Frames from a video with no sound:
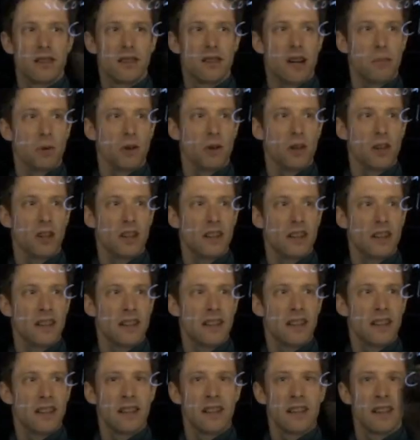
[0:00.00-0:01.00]
double
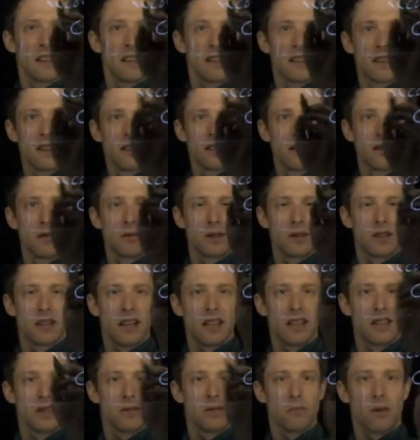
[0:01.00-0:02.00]

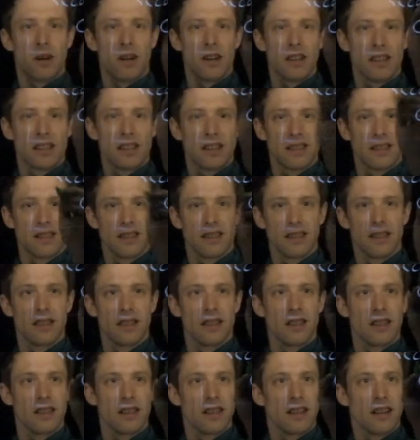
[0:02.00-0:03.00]
quotation marks,
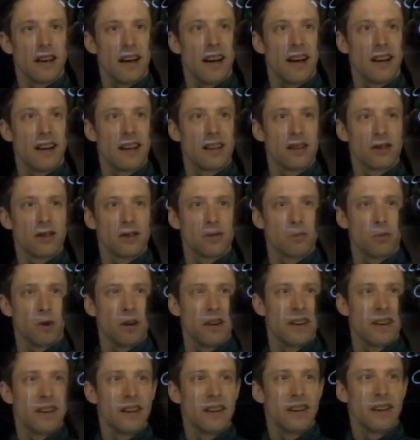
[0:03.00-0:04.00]
the angled
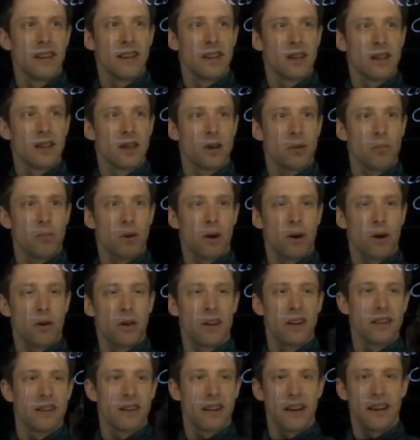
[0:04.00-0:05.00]
one,
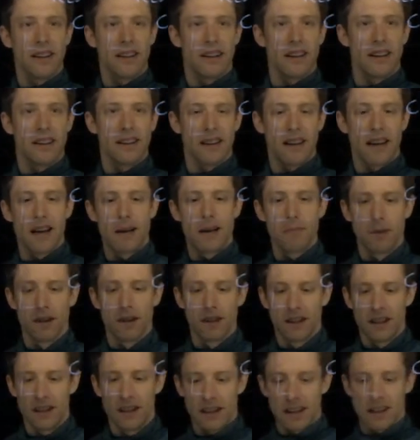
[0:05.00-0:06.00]
component and then the name,
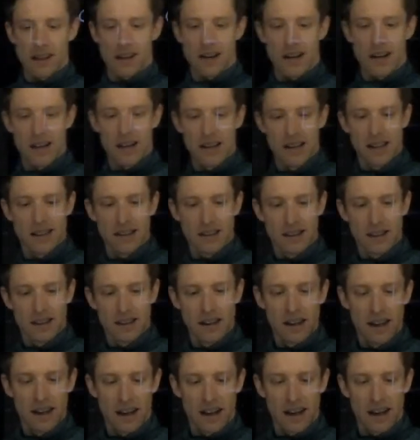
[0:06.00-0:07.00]
client,
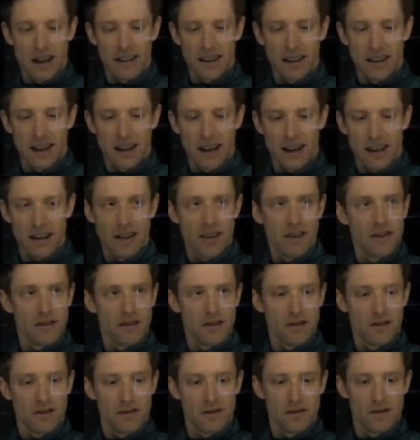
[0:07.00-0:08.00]
and then
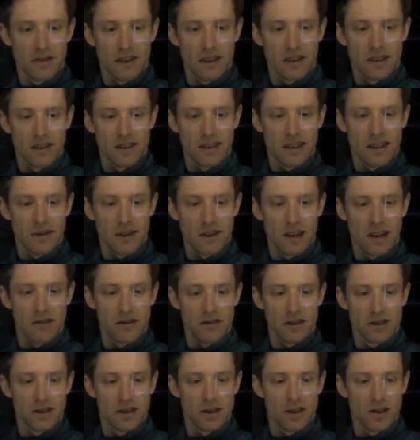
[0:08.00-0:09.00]
let's say we
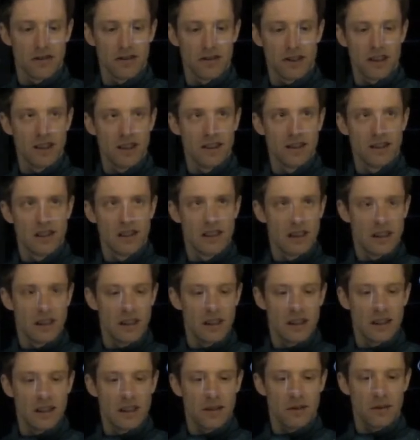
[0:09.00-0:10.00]
have a server.
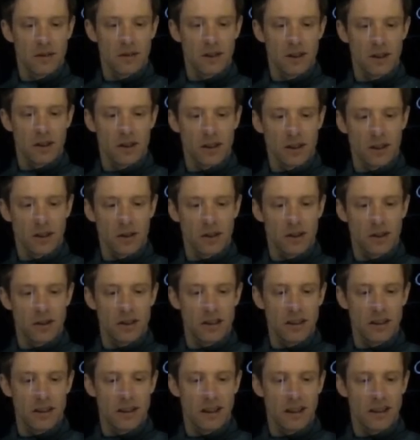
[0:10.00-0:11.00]
We don't go into
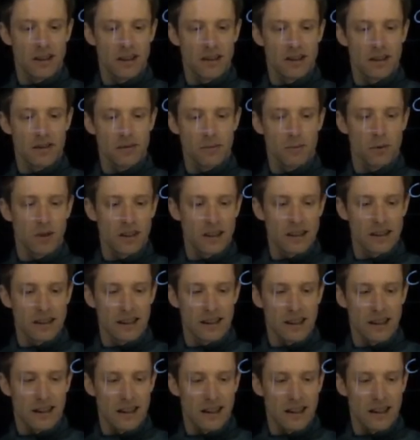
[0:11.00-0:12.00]
details on what
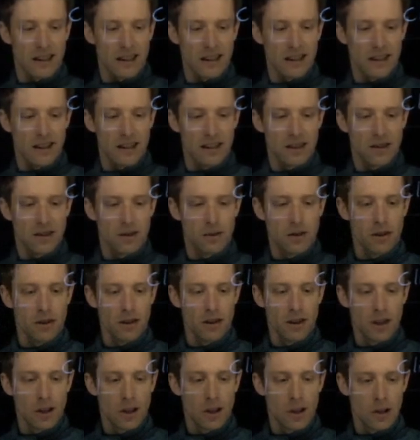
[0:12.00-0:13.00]
exactly they do.
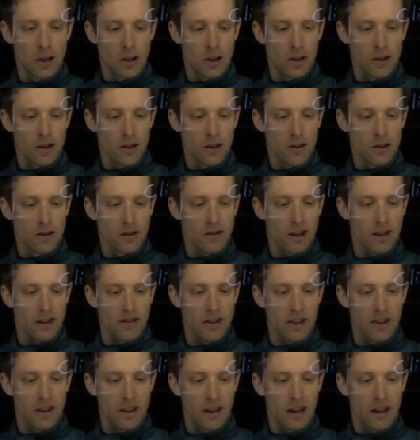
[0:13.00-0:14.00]
So we have
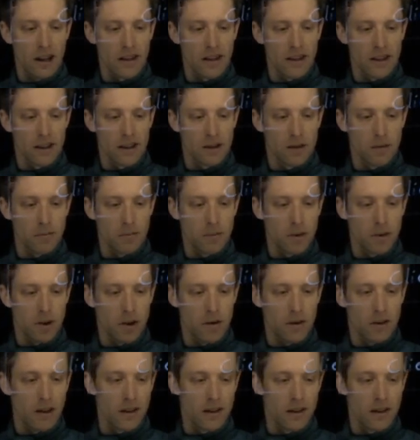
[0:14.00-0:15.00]
another
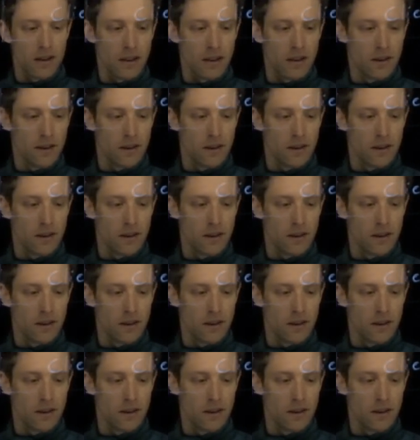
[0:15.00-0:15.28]
component,